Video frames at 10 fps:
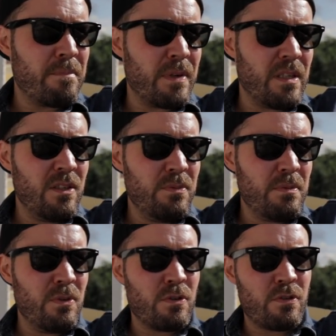but a little
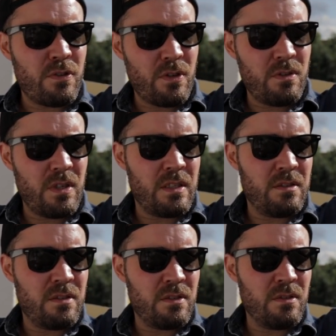bit more thought
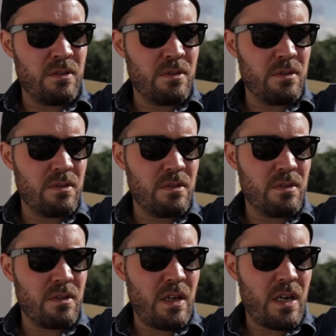into
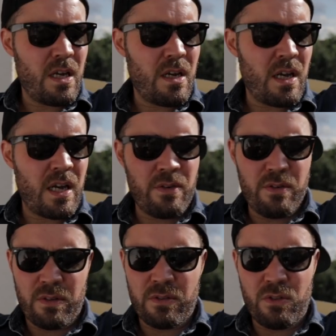how
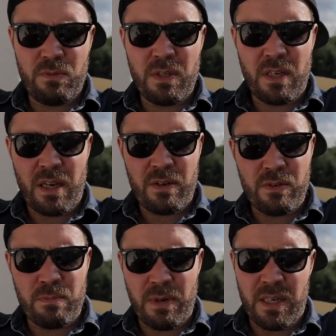you're consuming and how
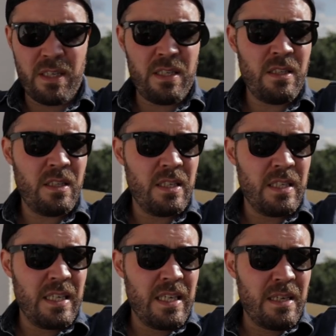you're buying.
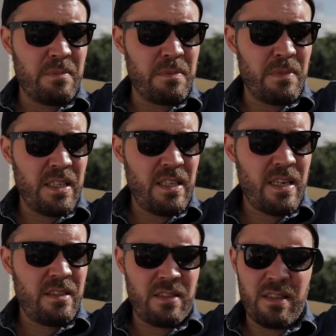I mean, my
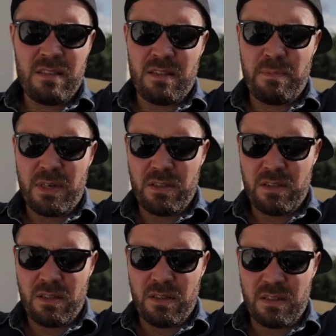guess is the
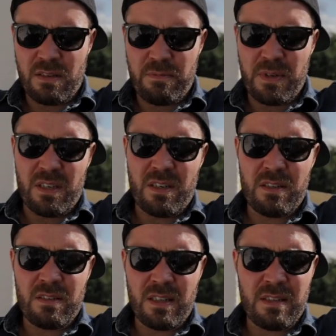person that's giving me a
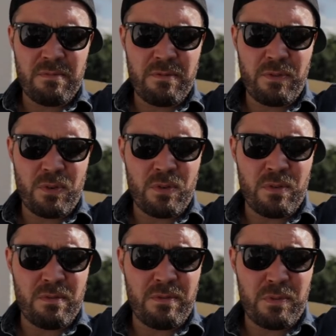hard time
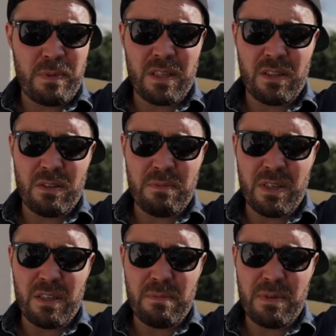for, for spending a lot of
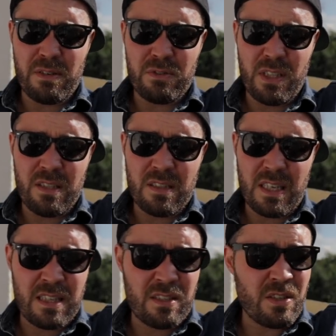money in a pair of jeans
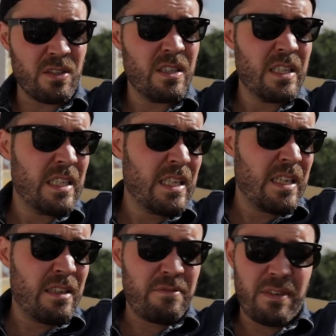has got
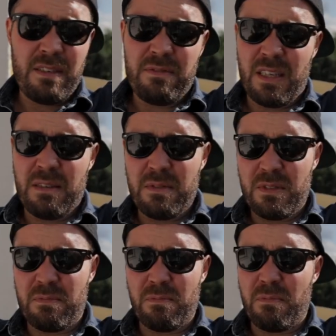five
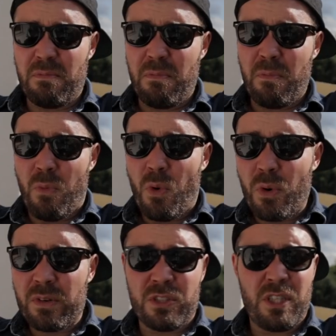times
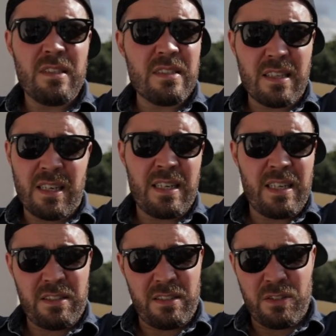more jeans than I
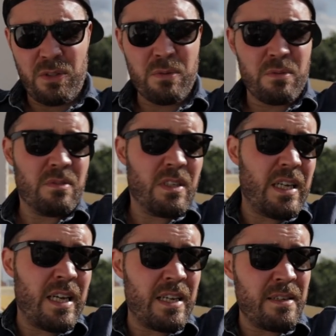actually do,
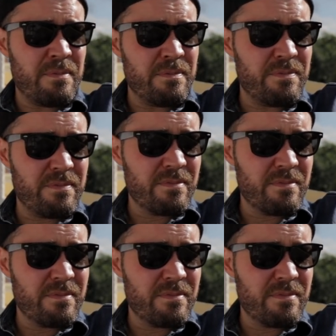um,